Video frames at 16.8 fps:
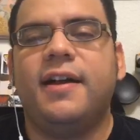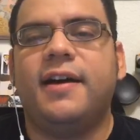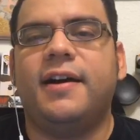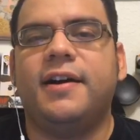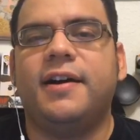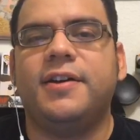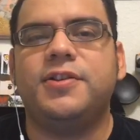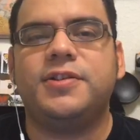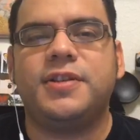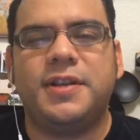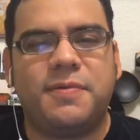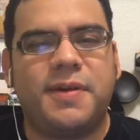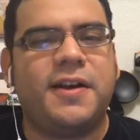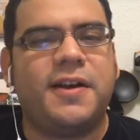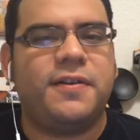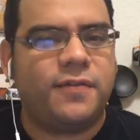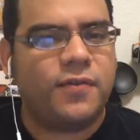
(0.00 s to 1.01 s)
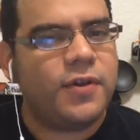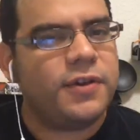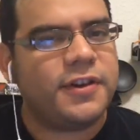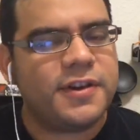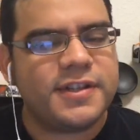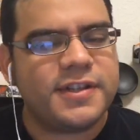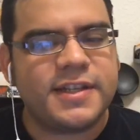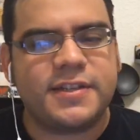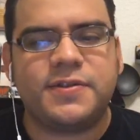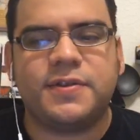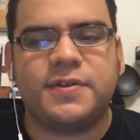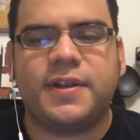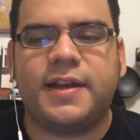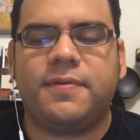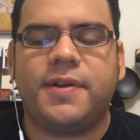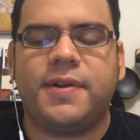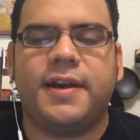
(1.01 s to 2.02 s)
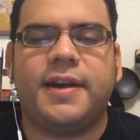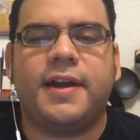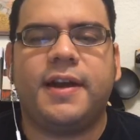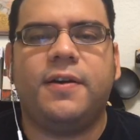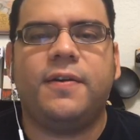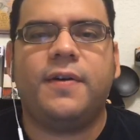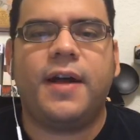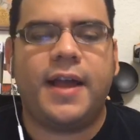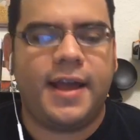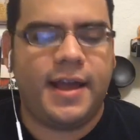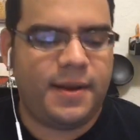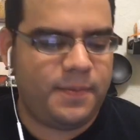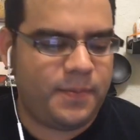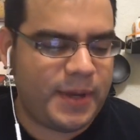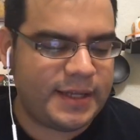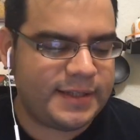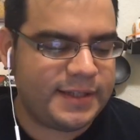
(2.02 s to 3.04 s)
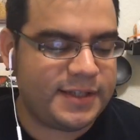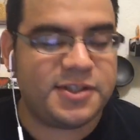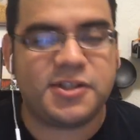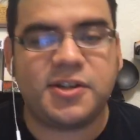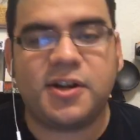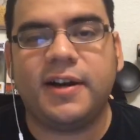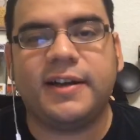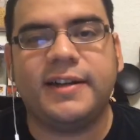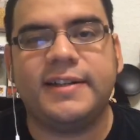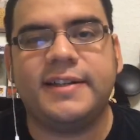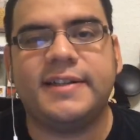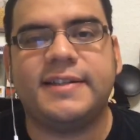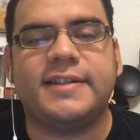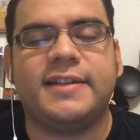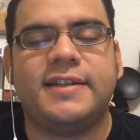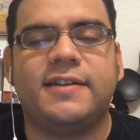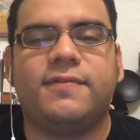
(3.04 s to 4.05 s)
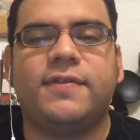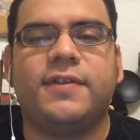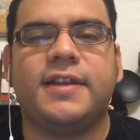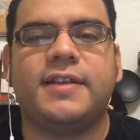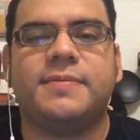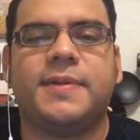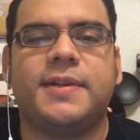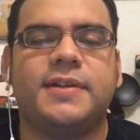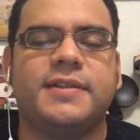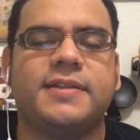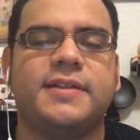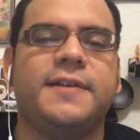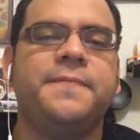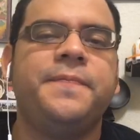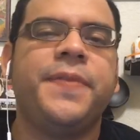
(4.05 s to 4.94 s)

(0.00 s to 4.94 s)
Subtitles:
usually around 4:30 Central, like right now, and basically just talking Disney, different things about Disney.